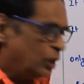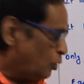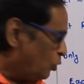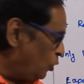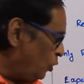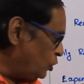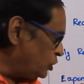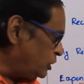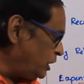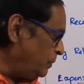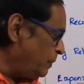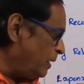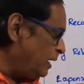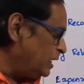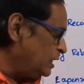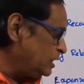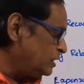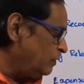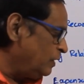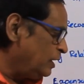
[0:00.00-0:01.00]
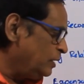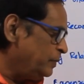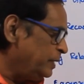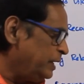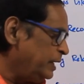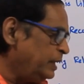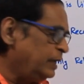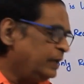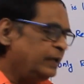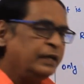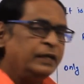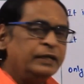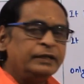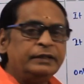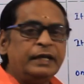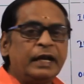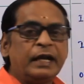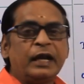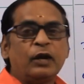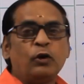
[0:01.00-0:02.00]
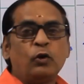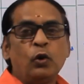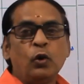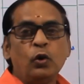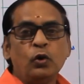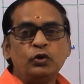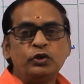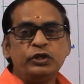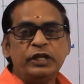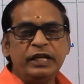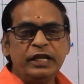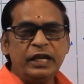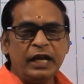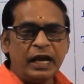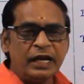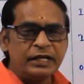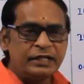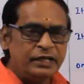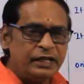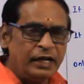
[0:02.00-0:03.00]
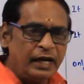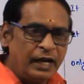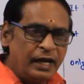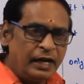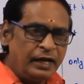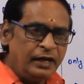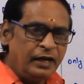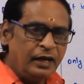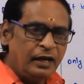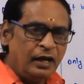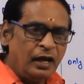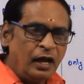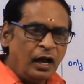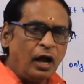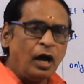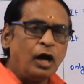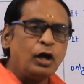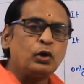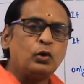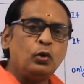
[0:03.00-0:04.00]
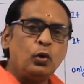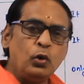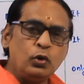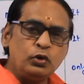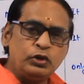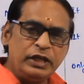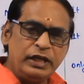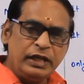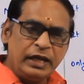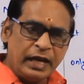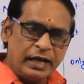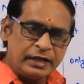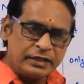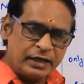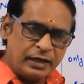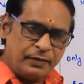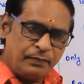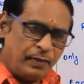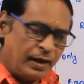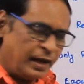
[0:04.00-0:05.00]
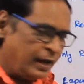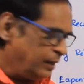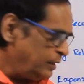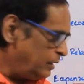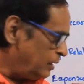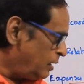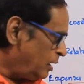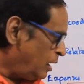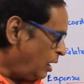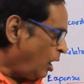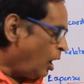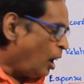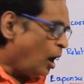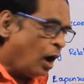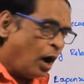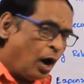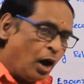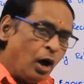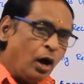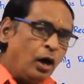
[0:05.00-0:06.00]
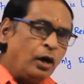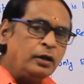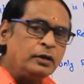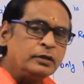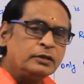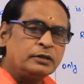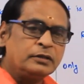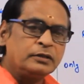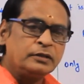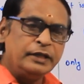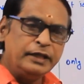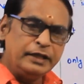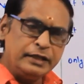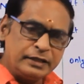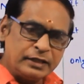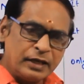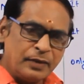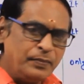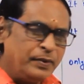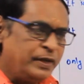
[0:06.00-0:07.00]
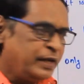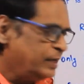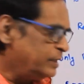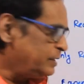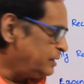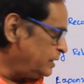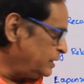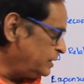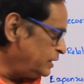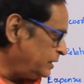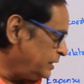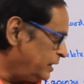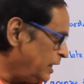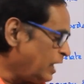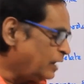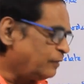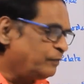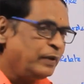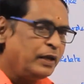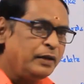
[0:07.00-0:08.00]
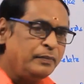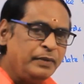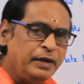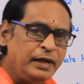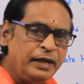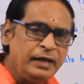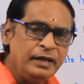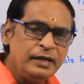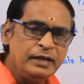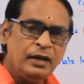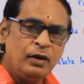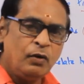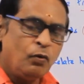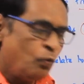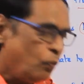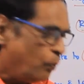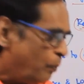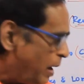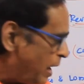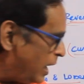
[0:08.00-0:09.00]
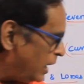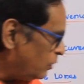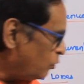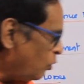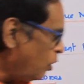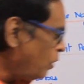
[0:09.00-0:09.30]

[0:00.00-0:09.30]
the closing balance will be the closing cash in hand or closing cash at bank, or in some cases there may be bank